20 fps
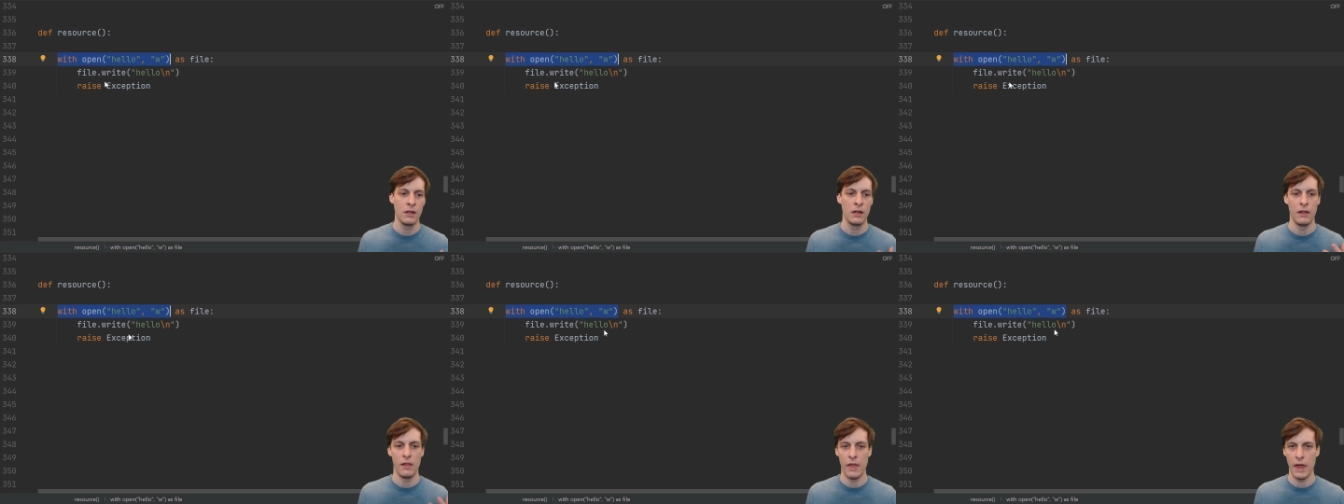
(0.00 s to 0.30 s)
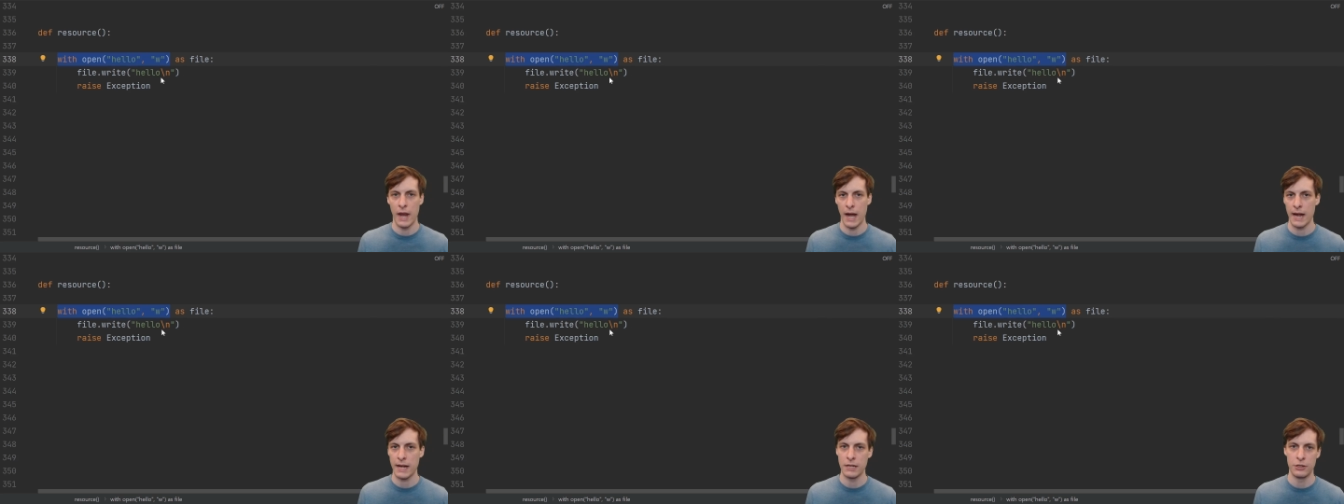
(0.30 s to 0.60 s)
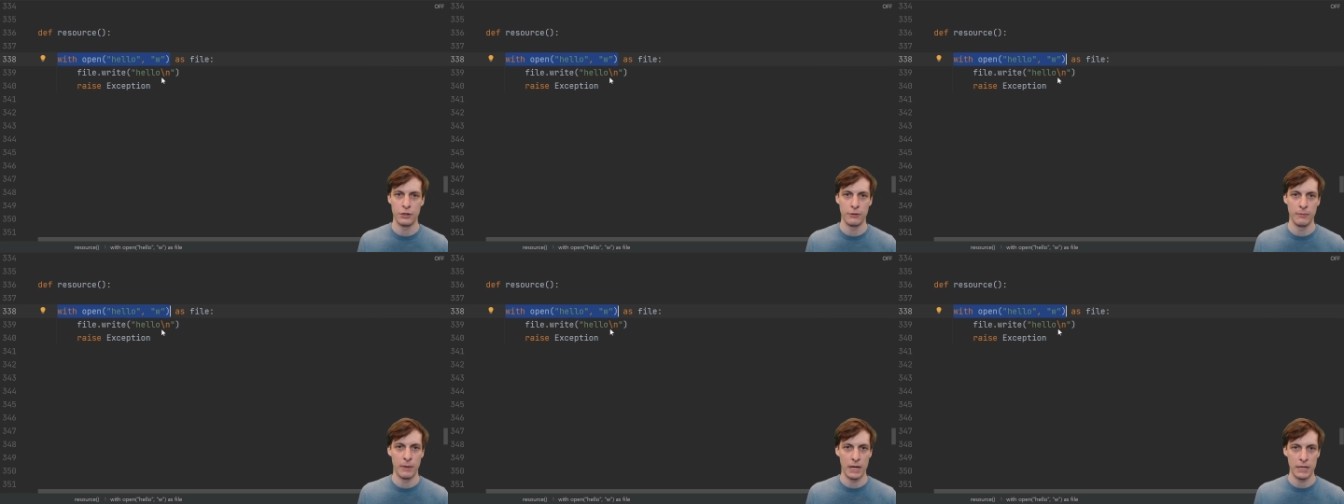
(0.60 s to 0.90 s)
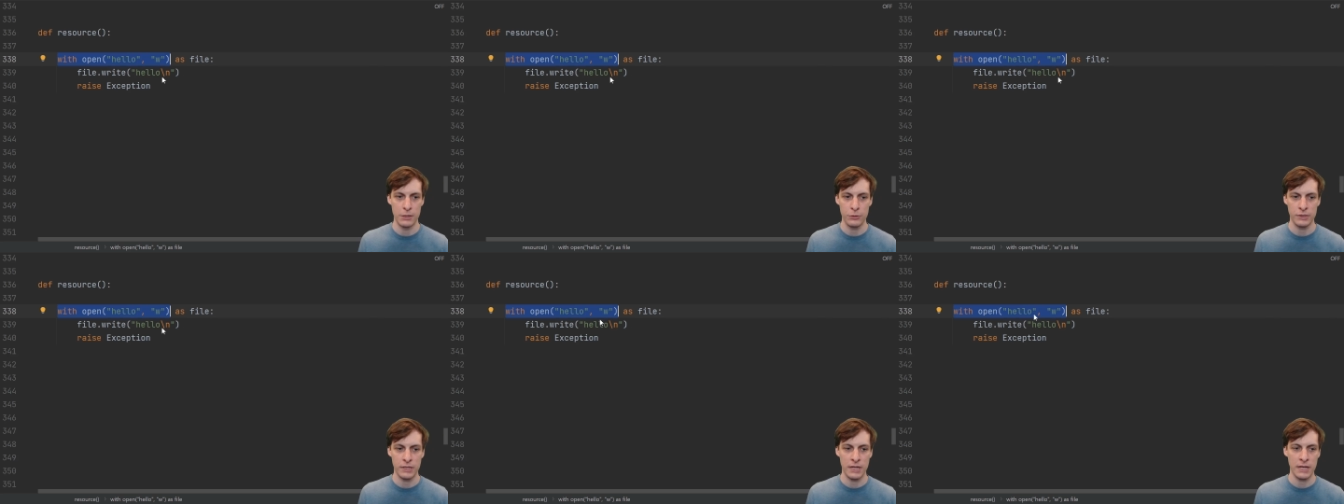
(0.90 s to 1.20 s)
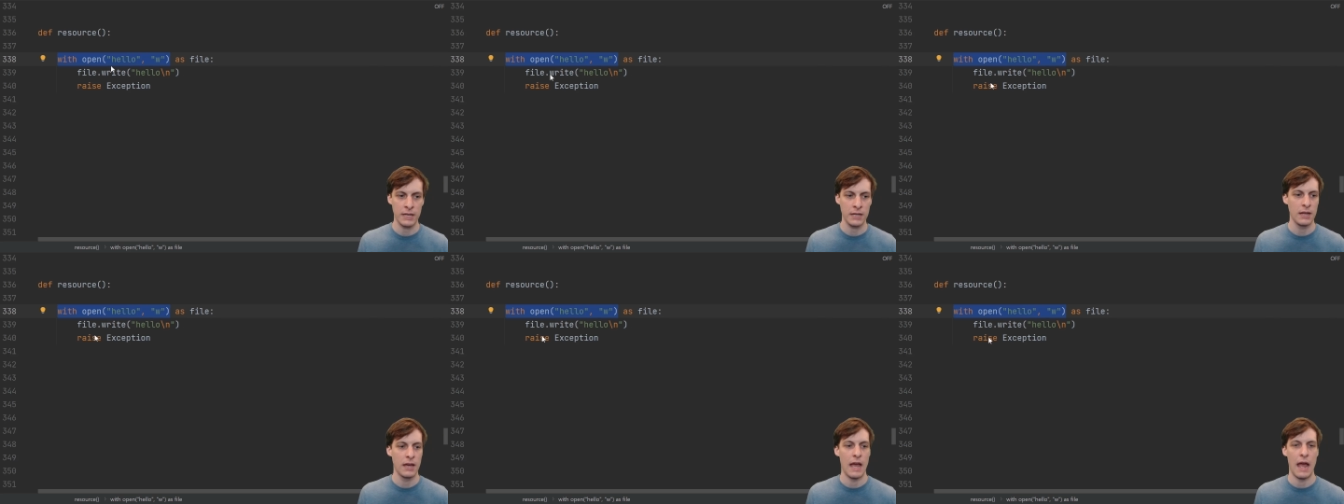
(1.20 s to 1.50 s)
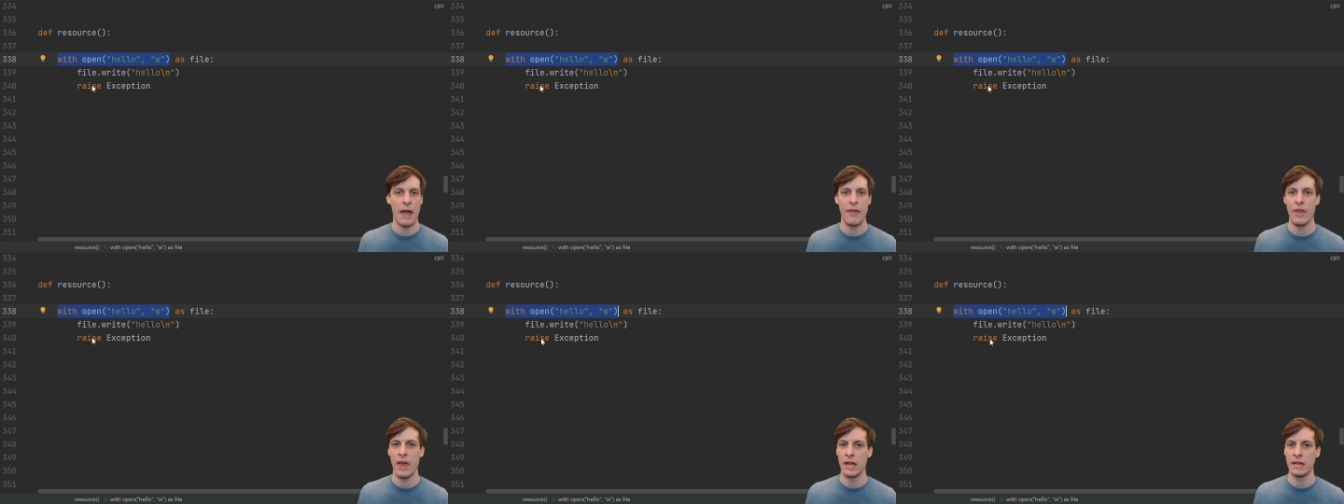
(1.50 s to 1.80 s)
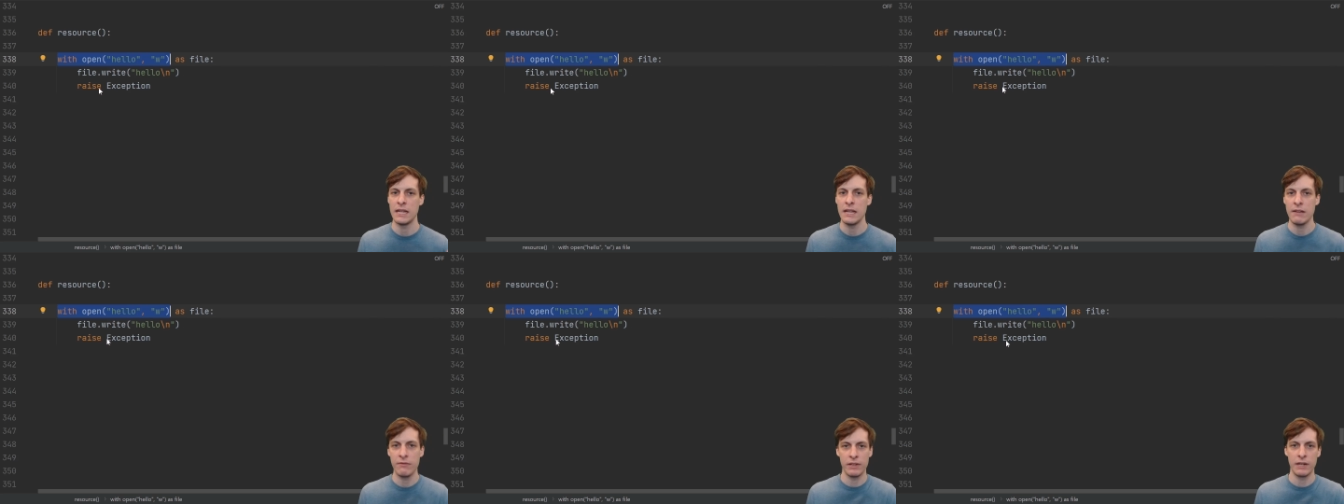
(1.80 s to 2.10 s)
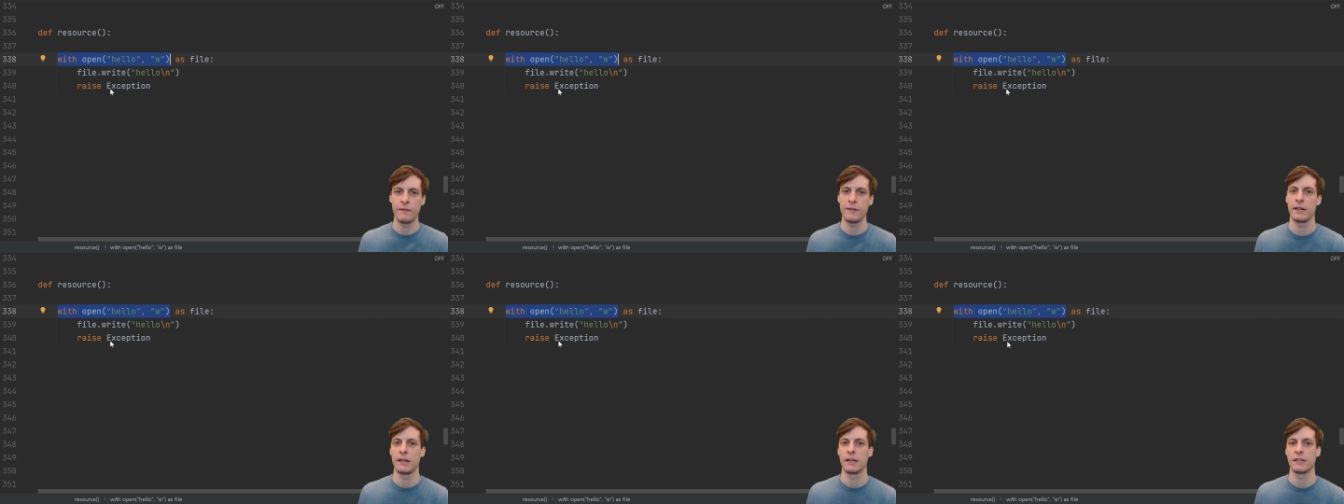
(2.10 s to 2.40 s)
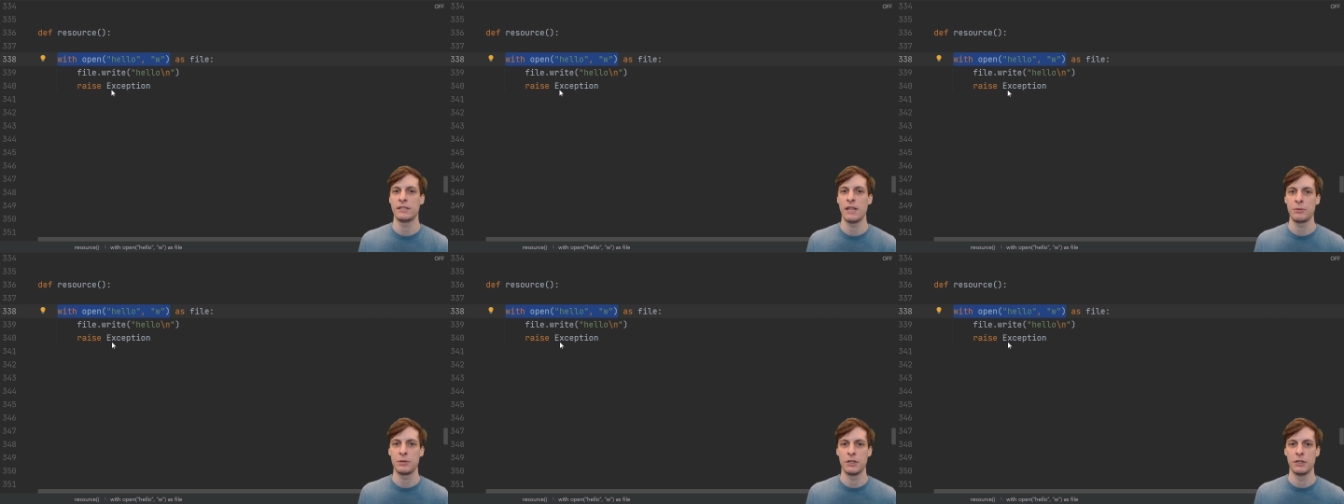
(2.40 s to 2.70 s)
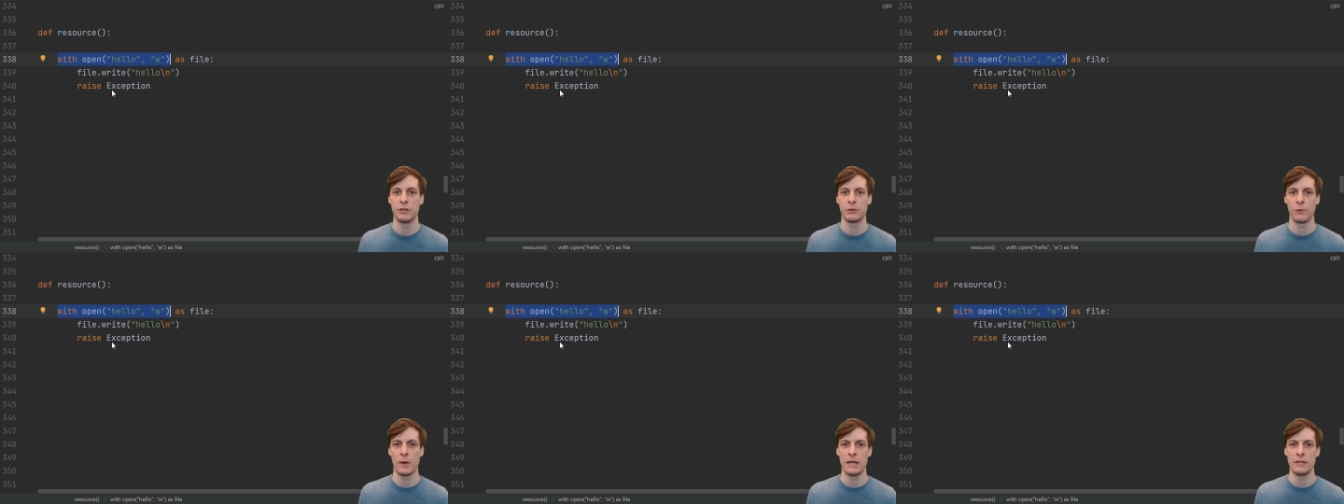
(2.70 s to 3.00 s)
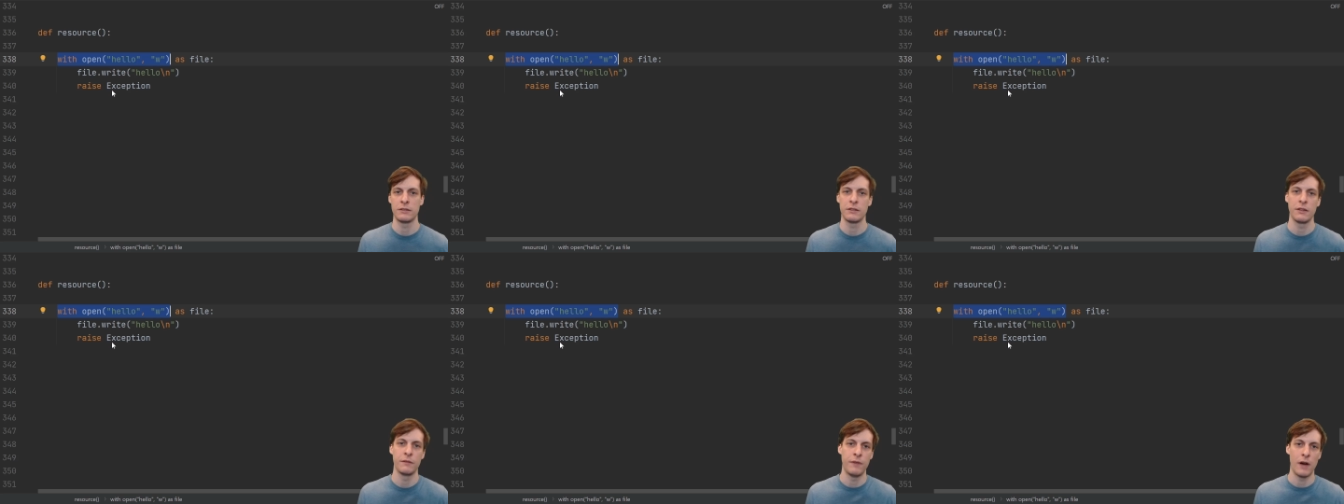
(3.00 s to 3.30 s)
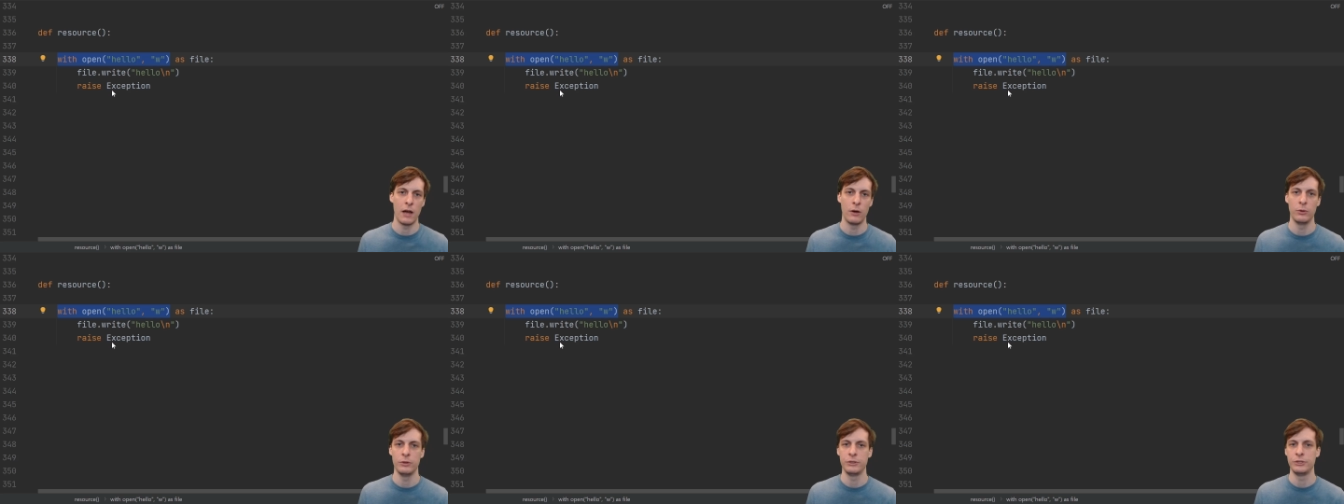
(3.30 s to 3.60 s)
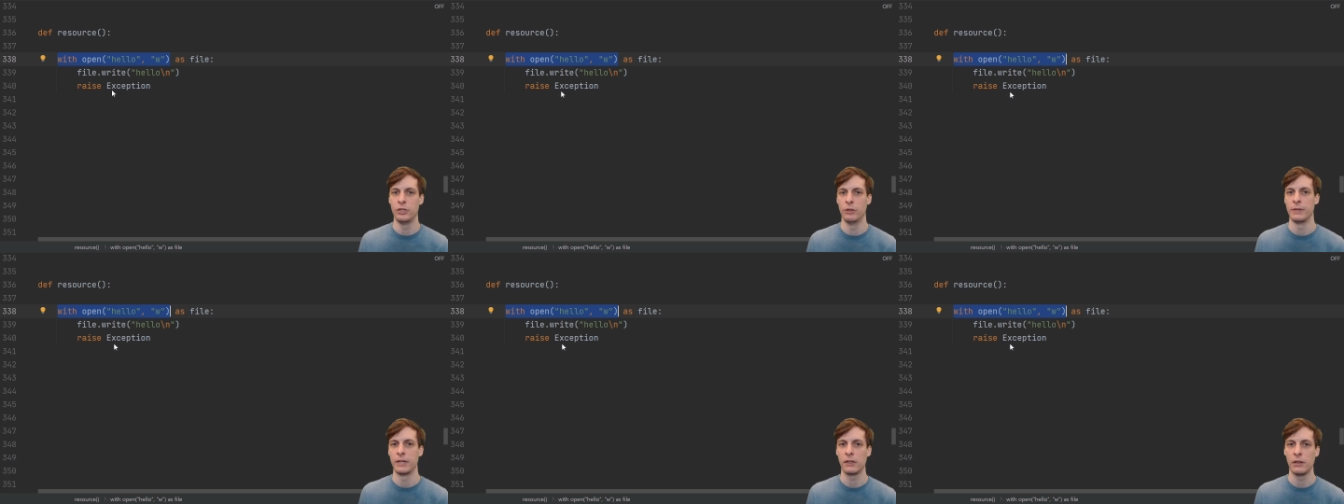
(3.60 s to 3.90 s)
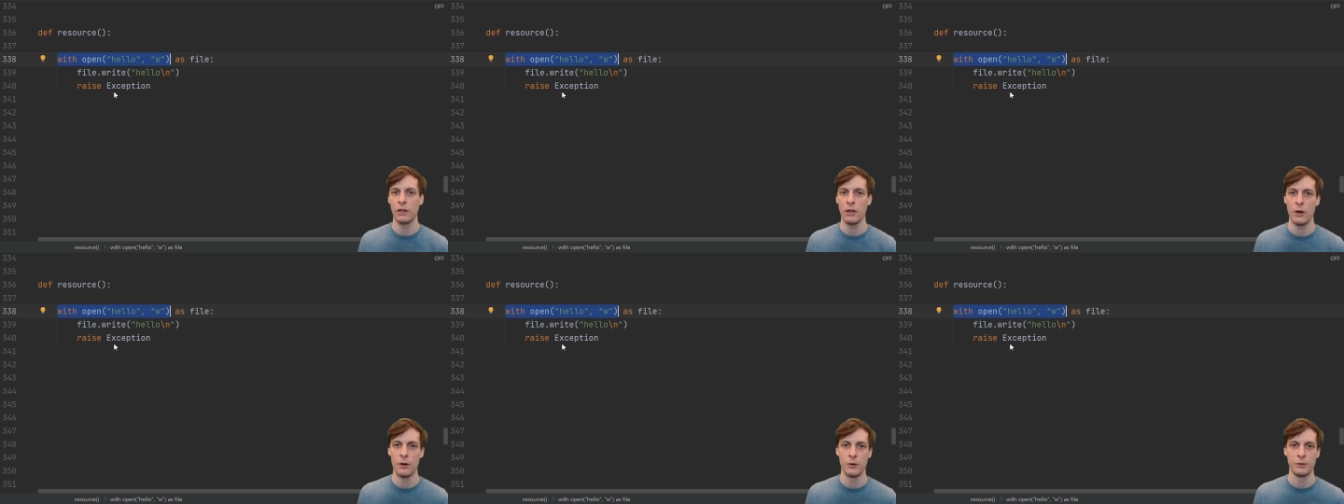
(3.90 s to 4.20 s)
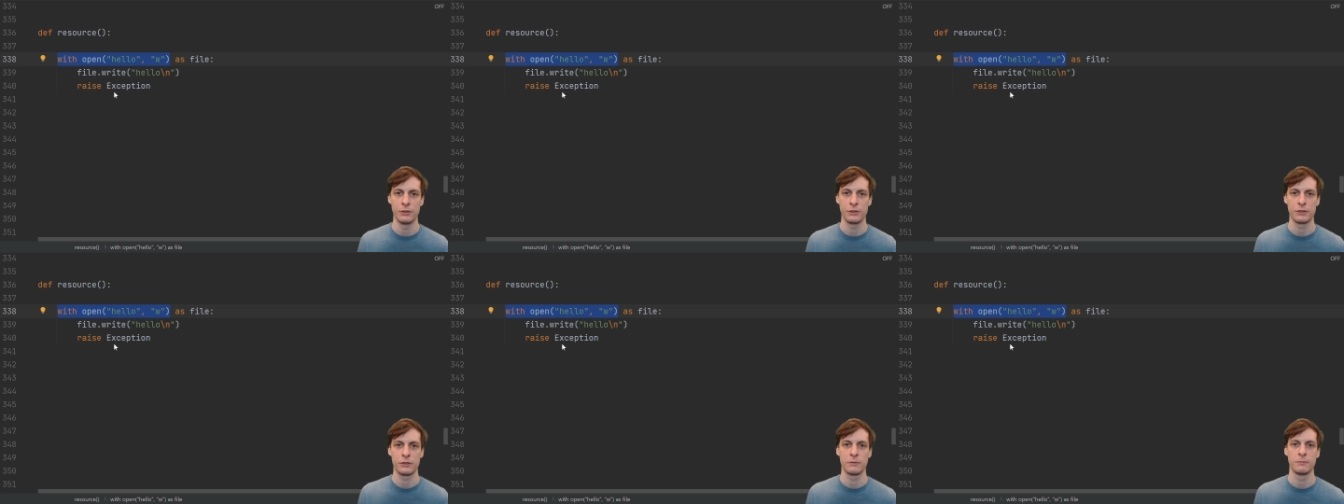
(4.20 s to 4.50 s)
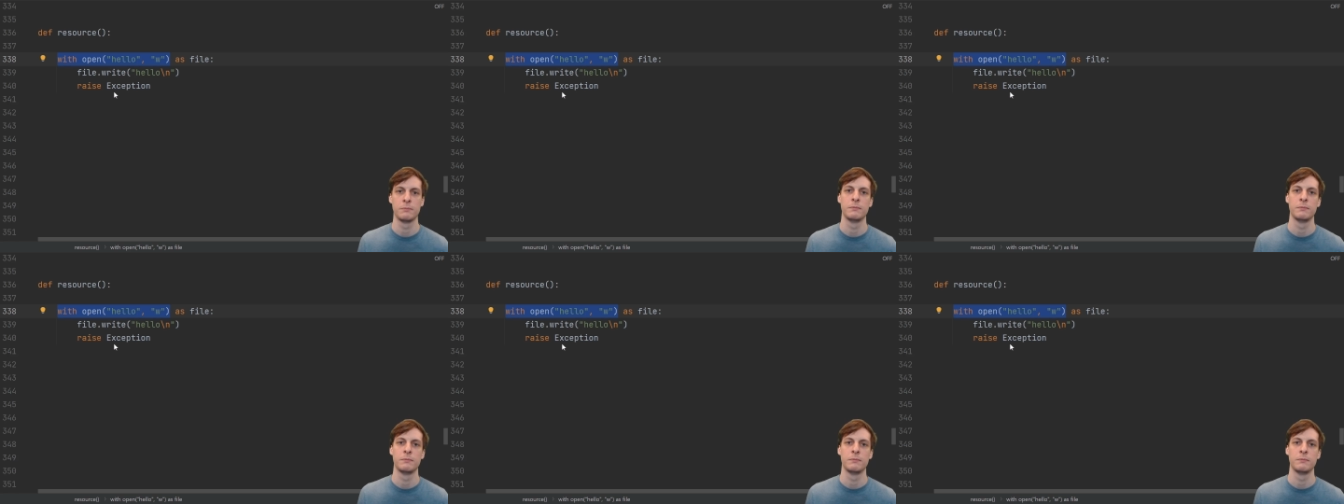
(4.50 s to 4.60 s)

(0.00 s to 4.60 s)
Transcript: then I can do my using, and then even if an exception is raised, the file will still be closed.